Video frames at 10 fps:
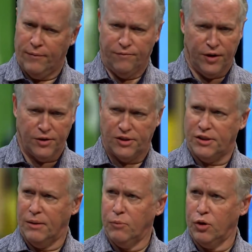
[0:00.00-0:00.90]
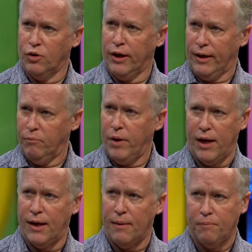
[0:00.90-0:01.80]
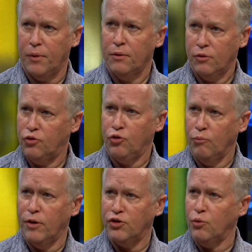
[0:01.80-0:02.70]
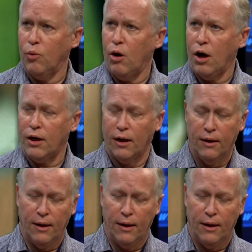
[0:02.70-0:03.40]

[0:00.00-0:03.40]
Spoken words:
very similar in makeup to Mishawaka.